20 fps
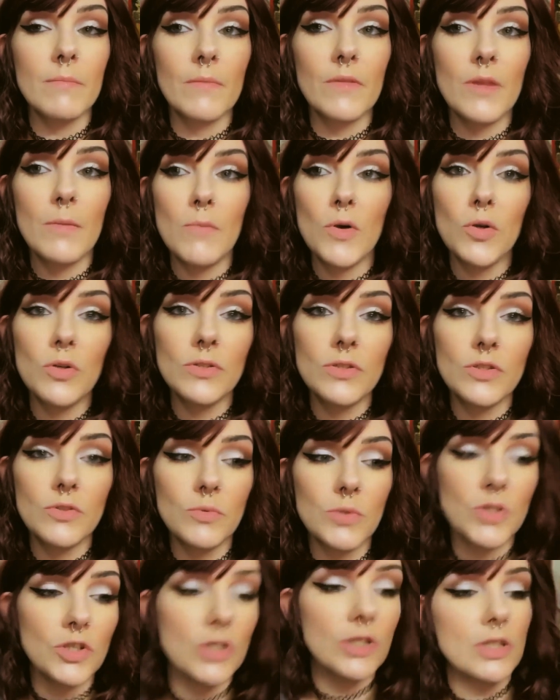the molds,
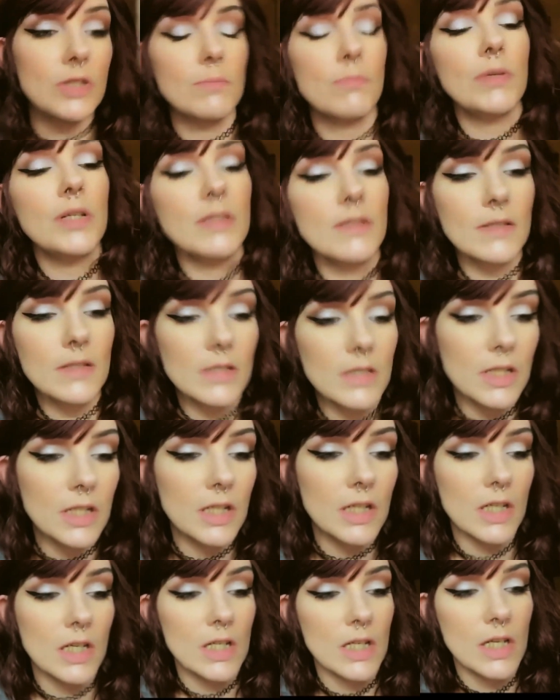which is basically
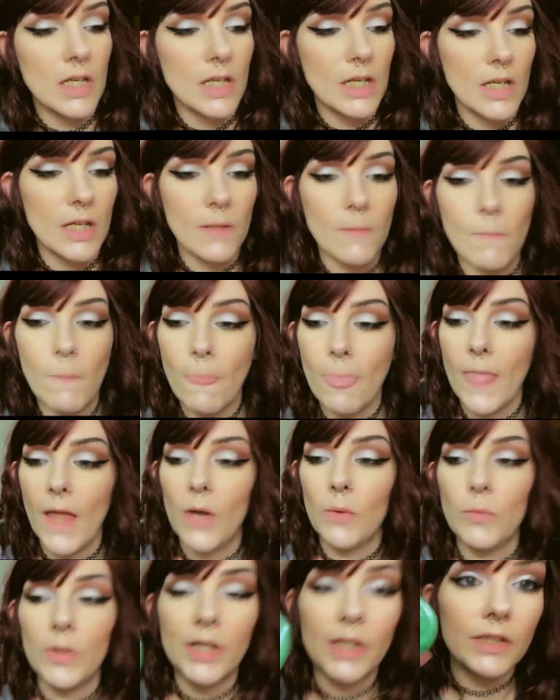
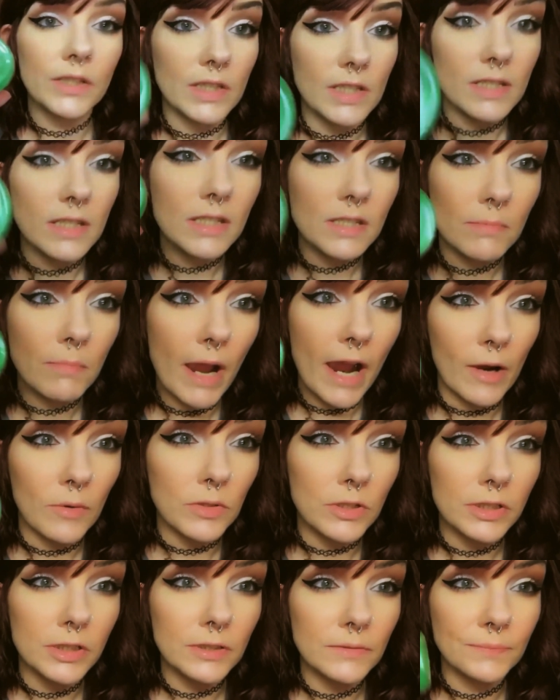where this is
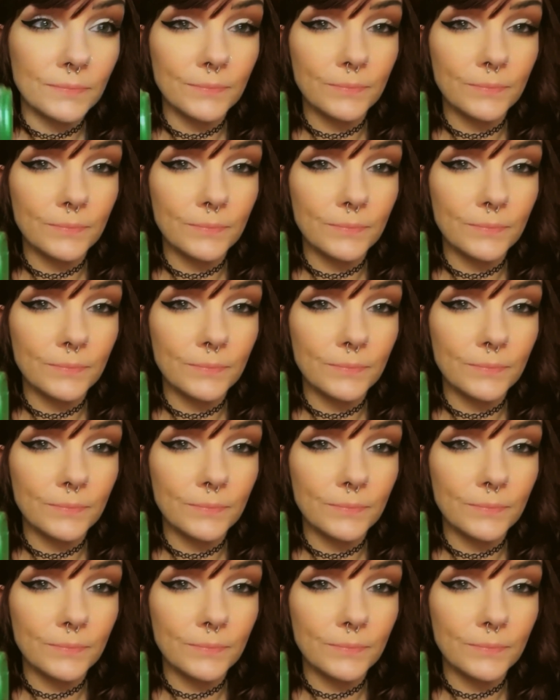powder.